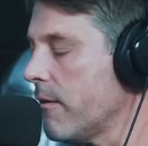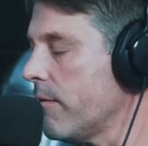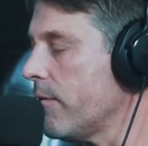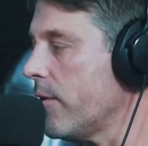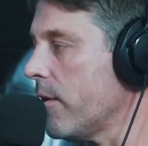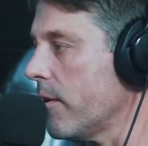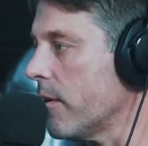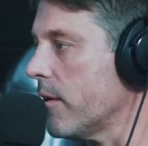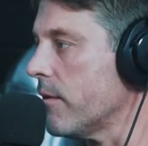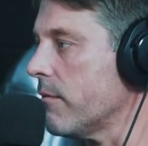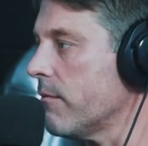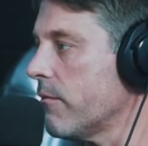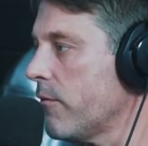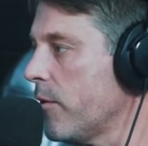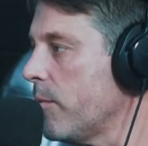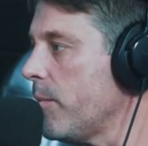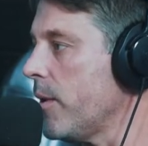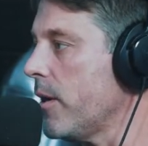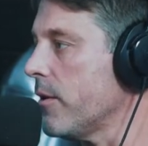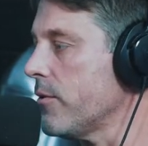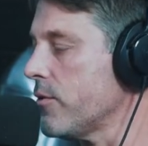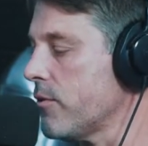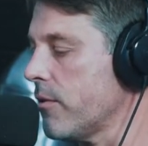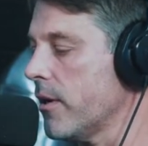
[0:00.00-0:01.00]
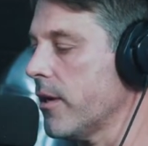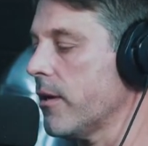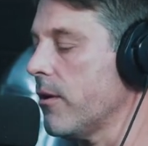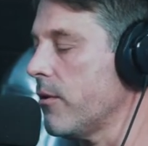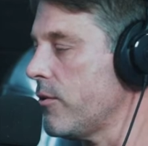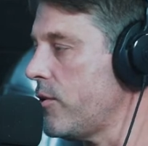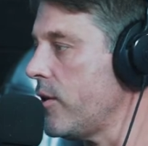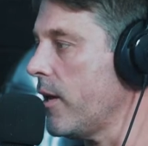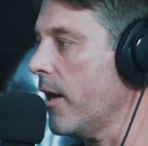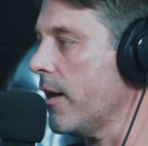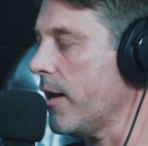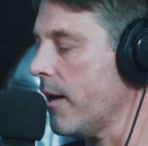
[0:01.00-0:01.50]
if you're a football strength
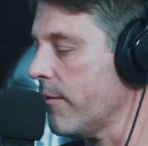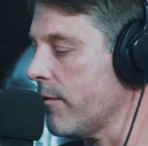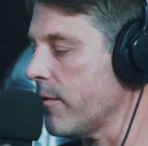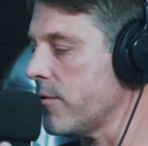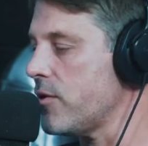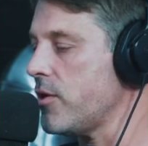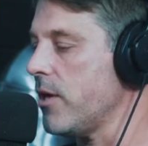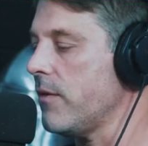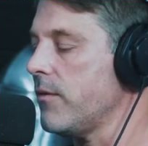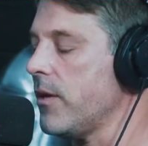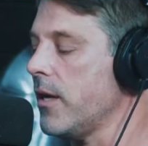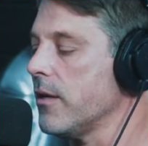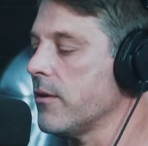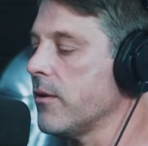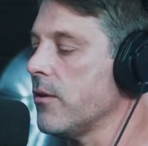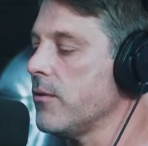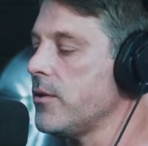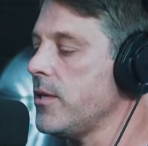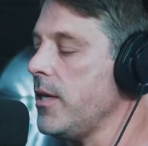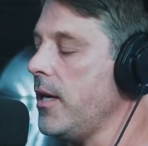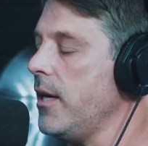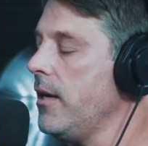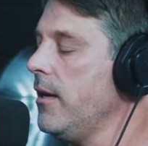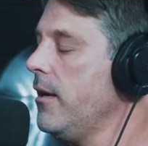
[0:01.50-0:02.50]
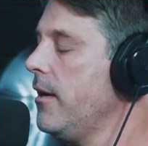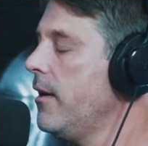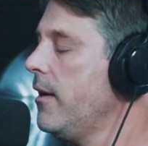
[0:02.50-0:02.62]
coach, you got to have a shaved head goatee.